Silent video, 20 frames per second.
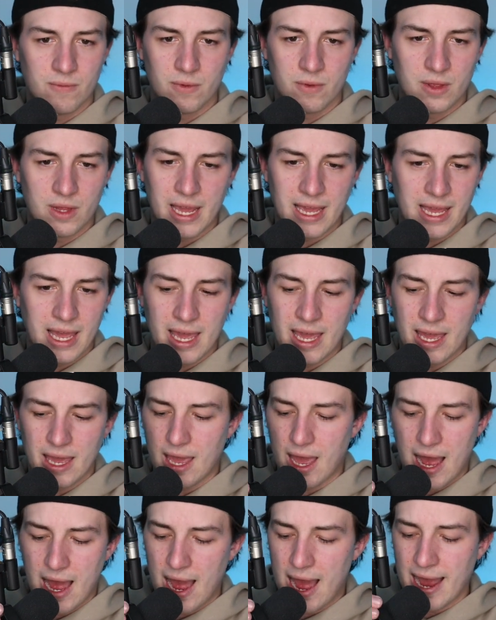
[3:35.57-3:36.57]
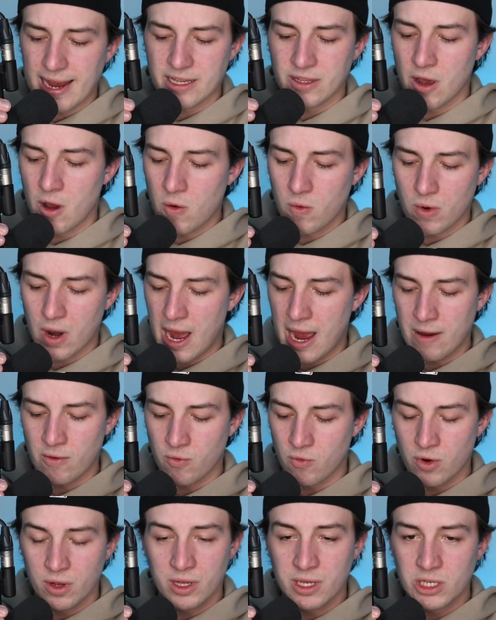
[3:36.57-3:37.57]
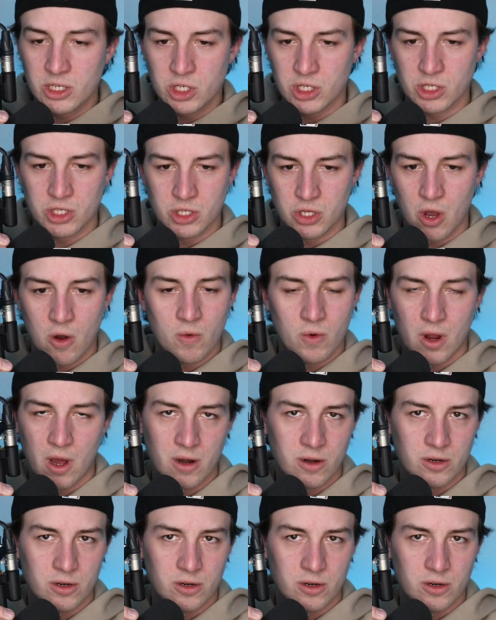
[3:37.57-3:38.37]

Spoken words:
Like, I really don't